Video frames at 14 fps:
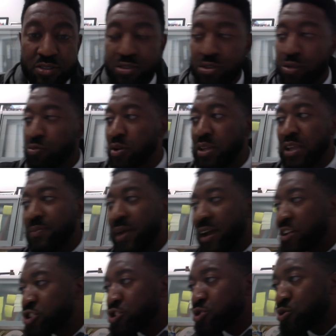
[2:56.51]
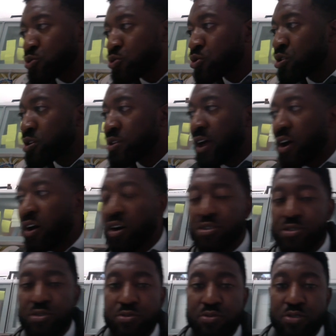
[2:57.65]
So really making sure that all
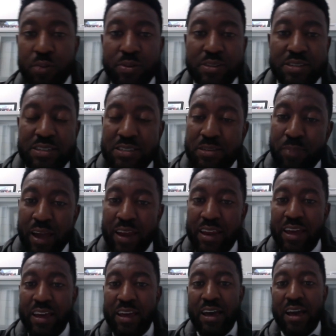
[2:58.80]
students are participating,